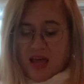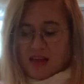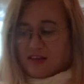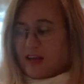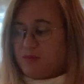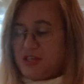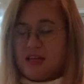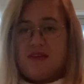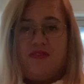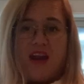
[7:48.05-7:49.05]
It's the
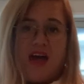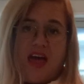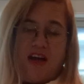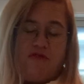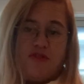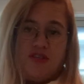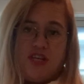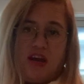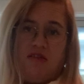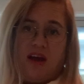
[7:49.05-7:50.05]
objective that I have for
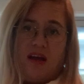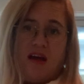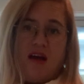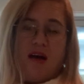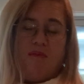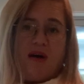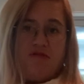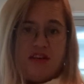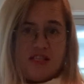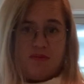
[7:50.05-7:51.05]
sharing my
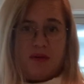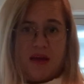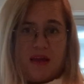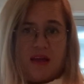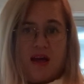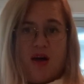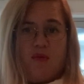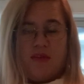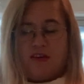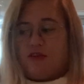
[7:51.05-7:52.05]
recipe
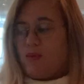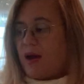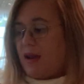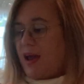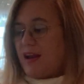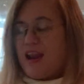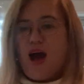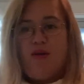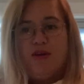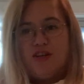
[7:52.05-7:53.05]
with everyone. Now
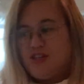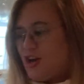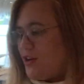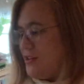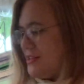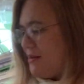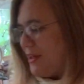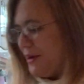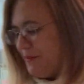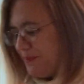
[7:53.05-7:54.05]
I'm going to show you
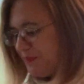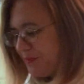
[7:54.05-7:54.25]
something.